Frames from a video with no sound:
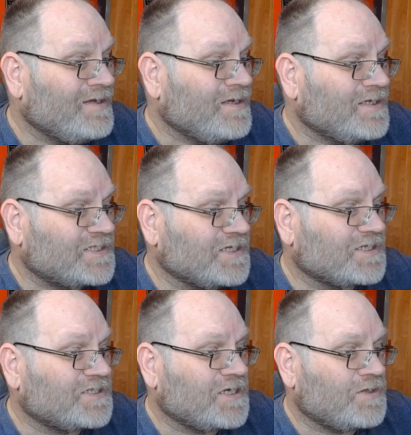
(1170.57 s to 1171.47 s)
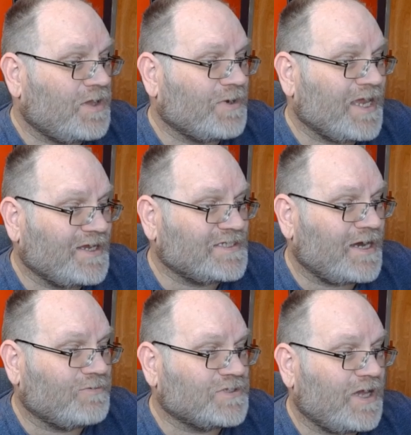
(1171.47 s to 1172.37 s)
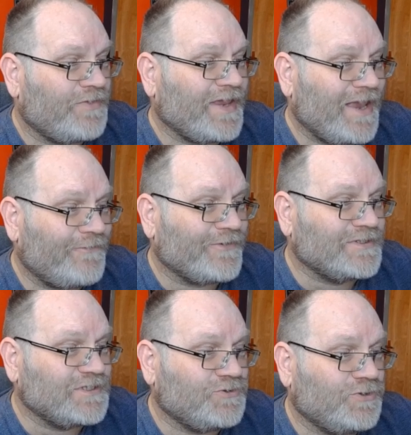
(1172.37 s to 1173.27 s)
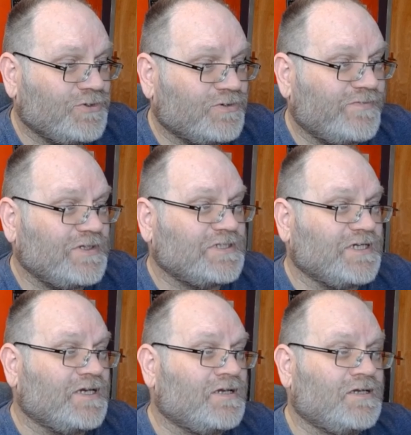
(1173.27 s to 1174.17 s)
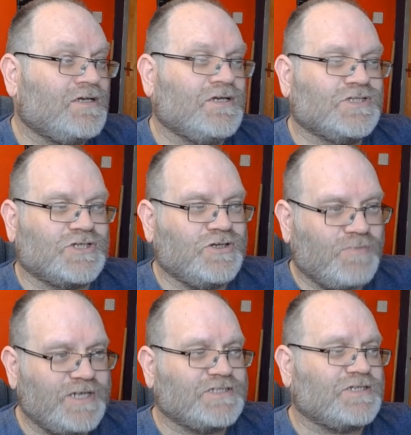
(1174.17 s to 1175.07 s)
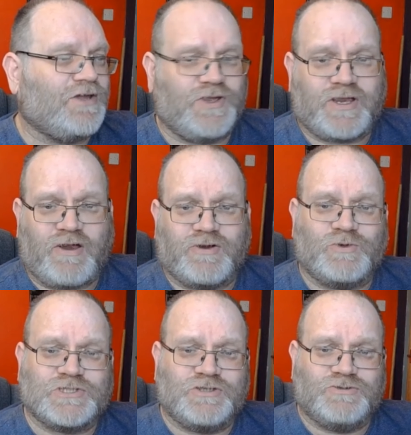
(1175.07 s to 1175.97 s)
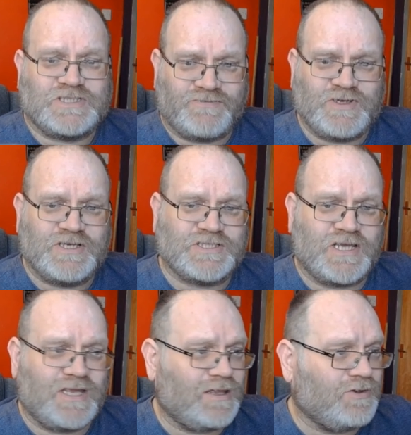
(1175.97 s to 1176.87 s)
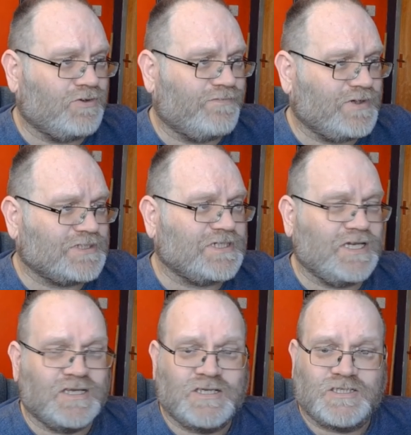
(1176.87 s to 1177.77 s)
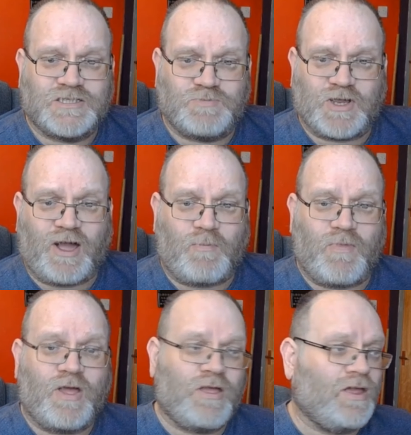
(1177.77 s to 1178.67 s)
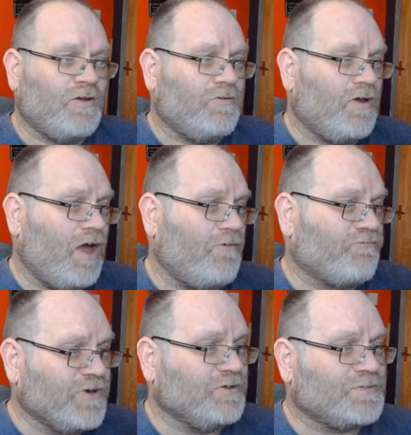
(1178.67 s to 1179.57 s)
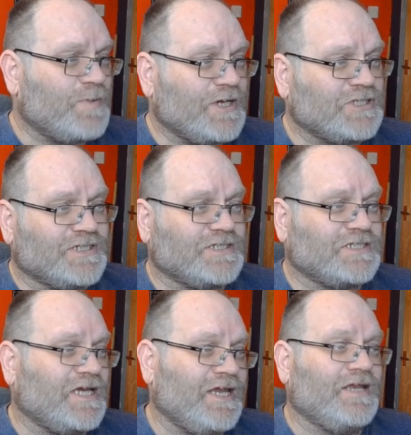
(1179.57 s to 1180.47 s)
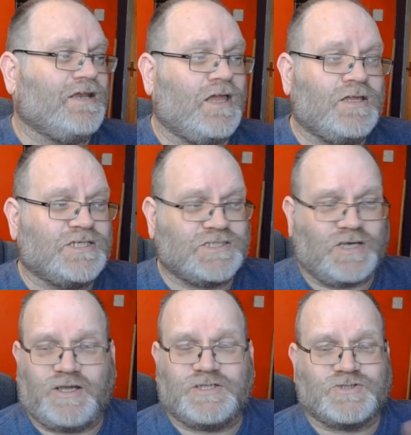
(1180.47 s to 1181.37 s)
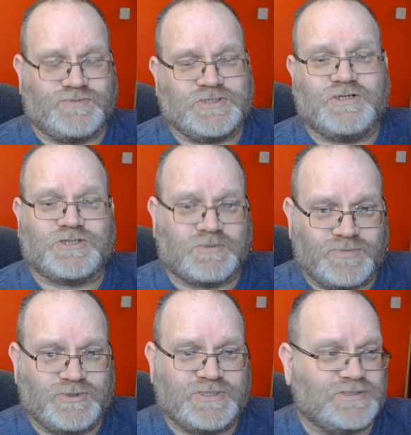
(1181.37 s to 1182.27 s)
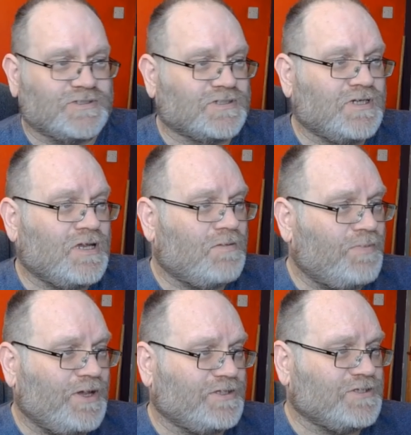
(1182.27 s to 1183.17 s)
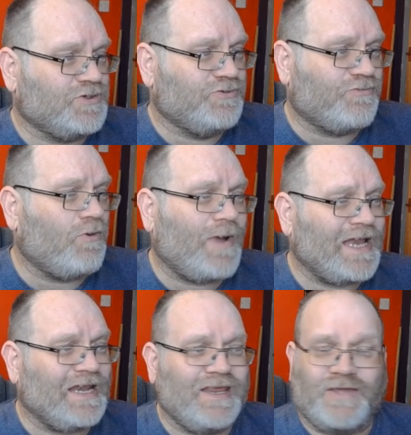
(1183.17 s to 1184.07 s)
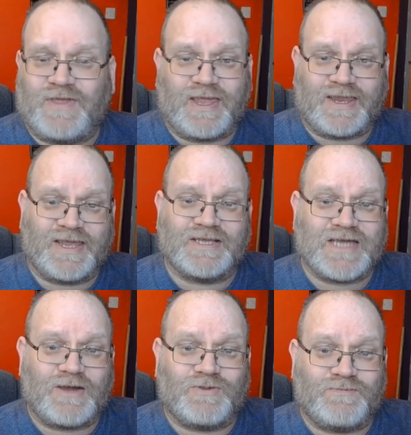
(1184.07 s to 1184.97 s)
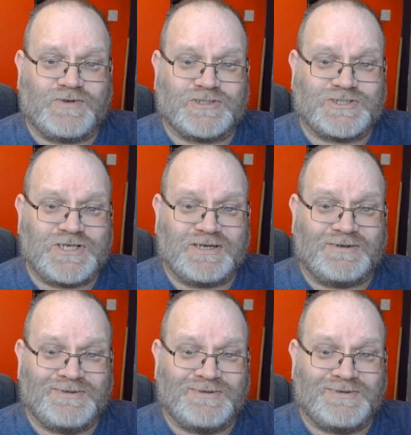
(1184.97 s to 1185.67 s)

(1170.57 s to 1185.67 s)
Six, they were kicked out and they cannot continue in university. So you might decide that your character wants to do seven years at university to become a real specialist in science, research, computers, but you roll badly and they get kicked out in the first year.